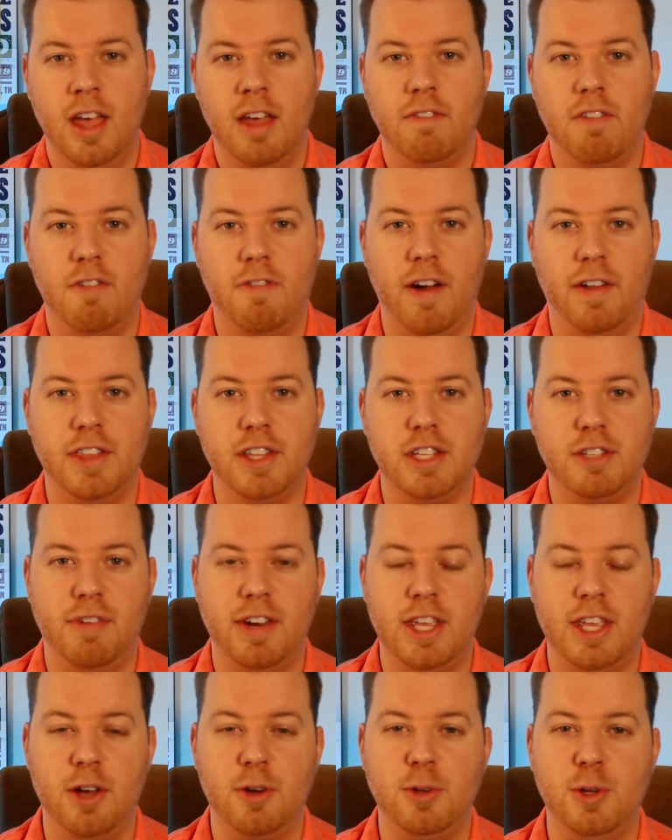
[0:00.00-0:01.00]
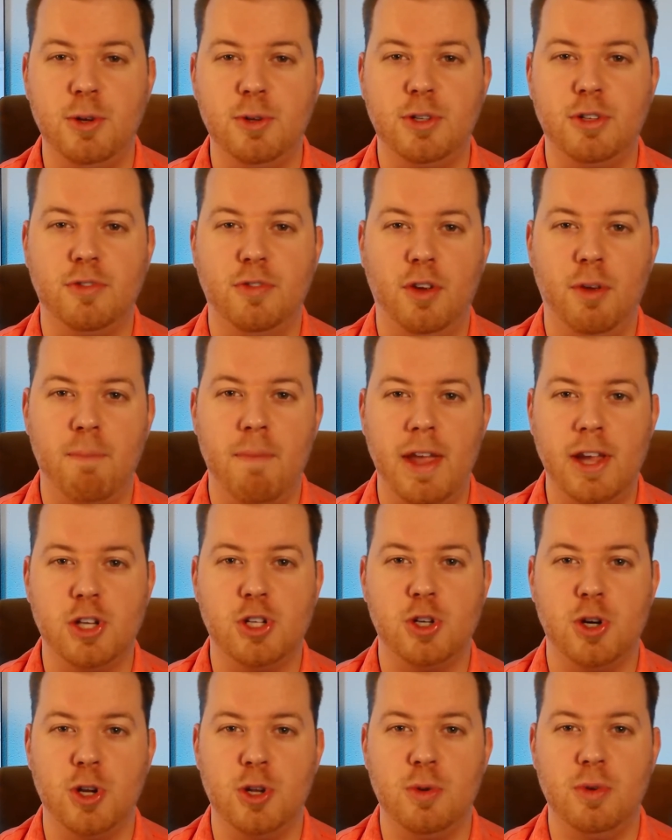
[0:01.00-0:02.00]
If you found this video useful, make
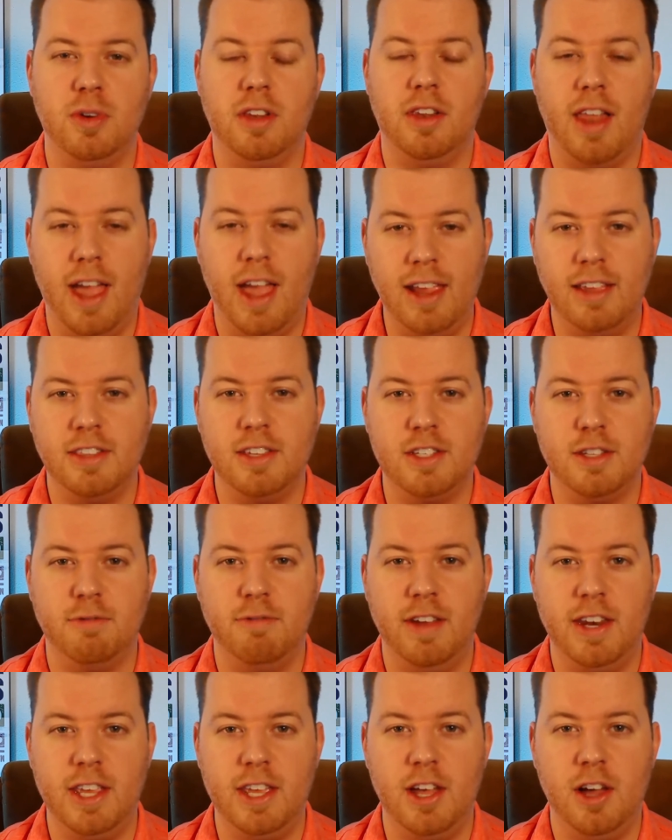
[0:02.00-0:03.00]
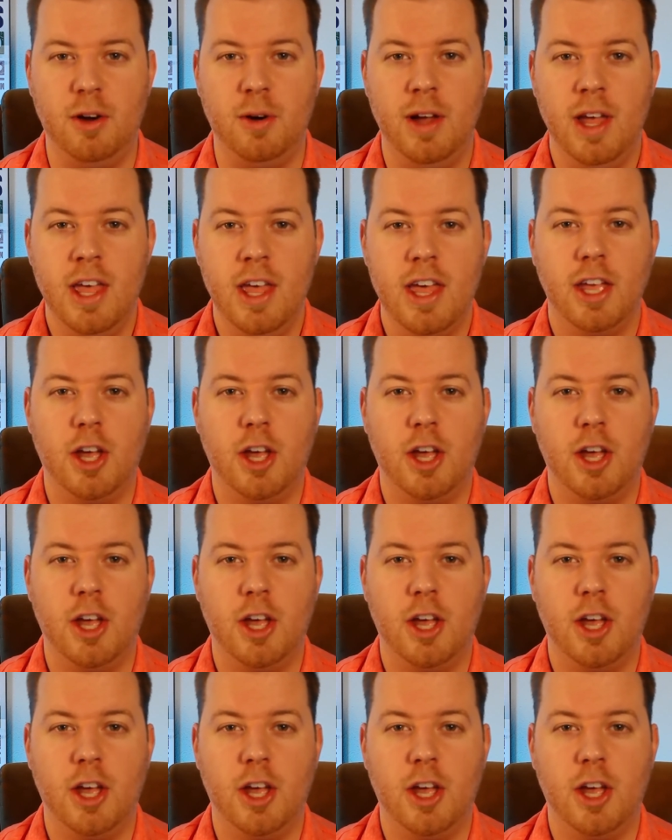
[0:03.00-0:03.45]
sure you like this video.